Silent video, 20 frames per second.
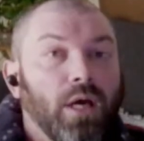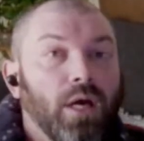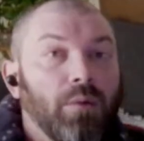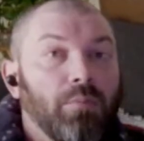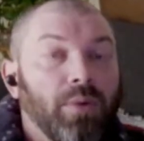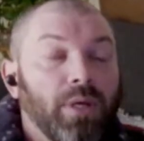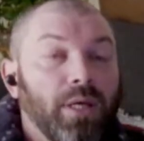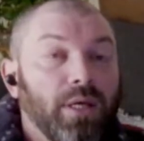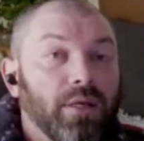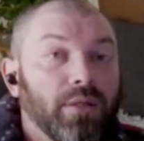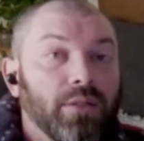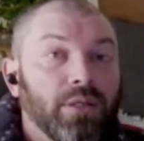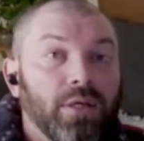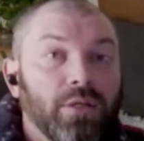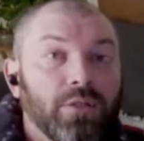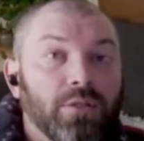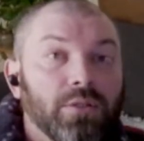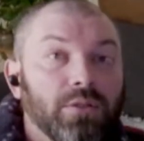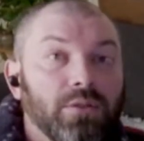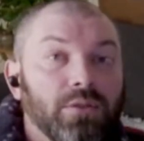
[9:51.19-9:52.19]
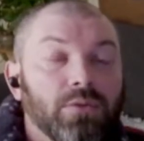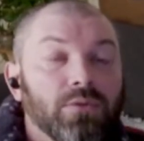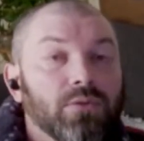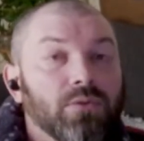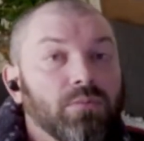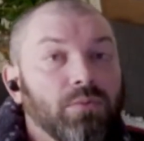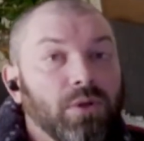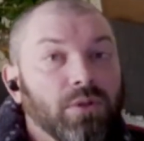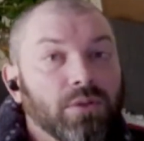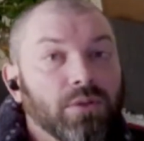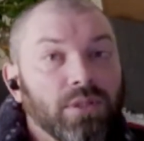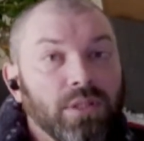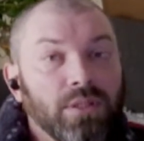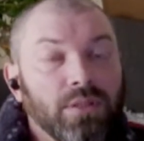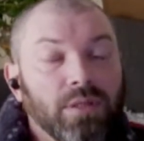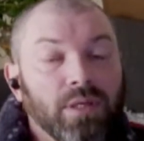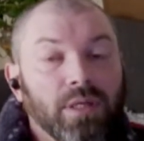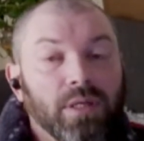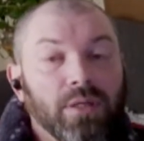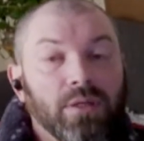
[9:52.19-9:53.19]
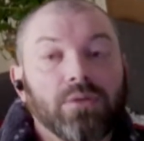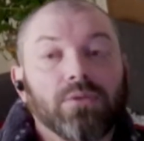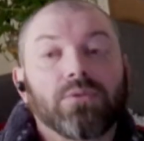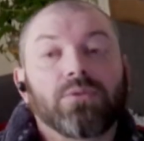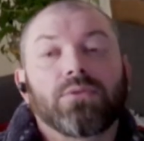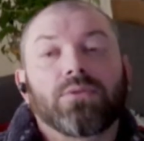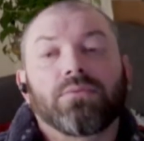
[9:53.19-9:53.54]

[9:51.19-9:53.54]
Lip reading: paying attention to the small details,